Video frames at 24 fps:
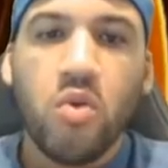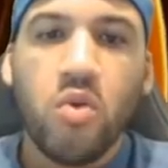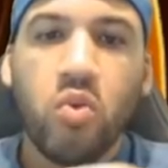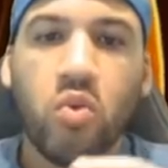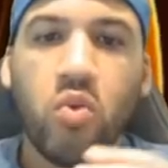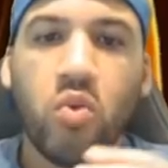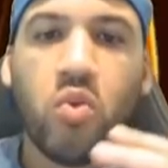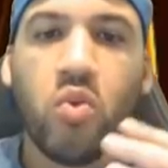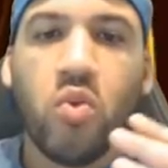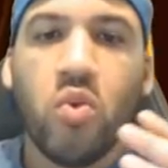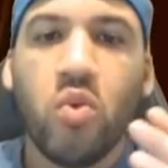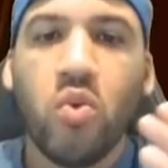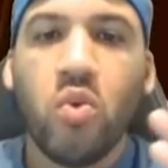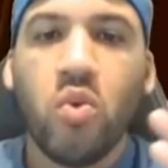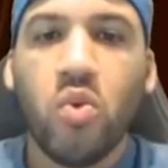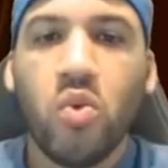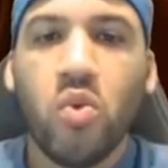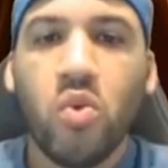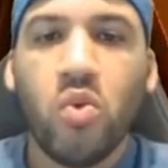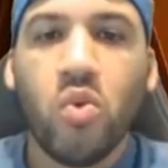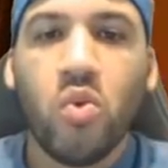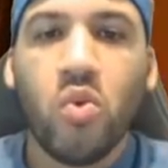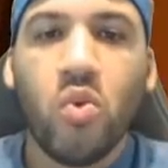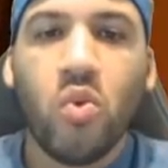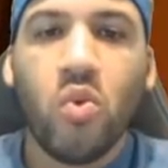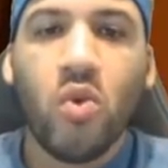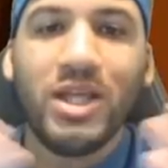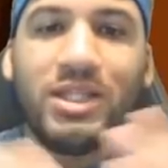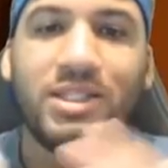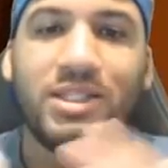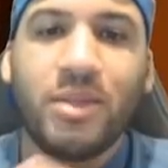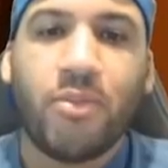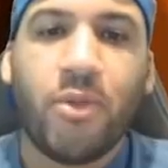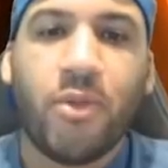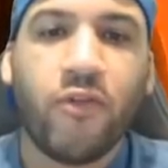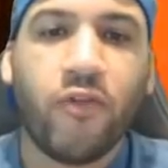
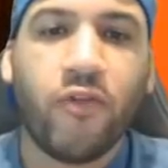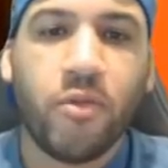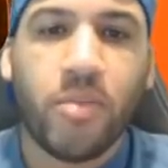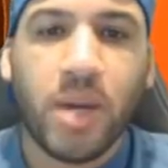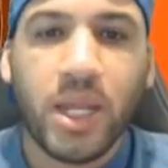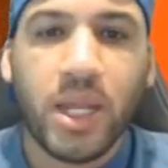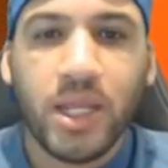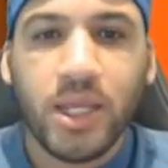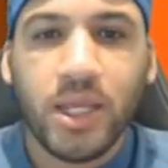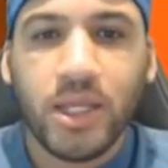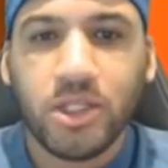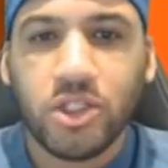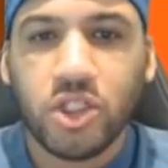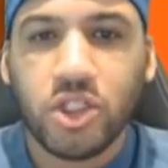What's up, everybody?